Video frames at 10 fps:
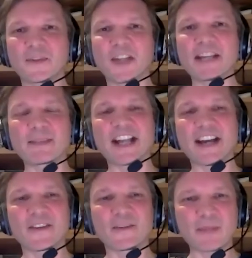names
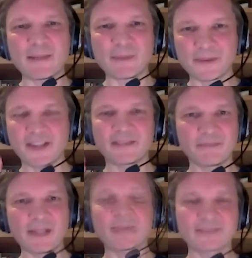now that
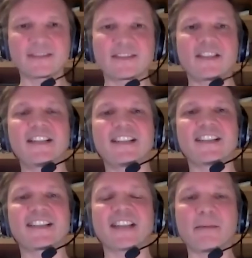
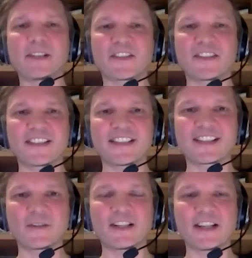Tintin's established as this
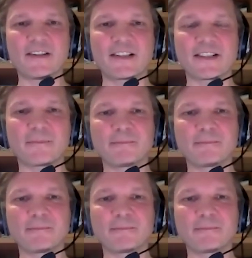great character.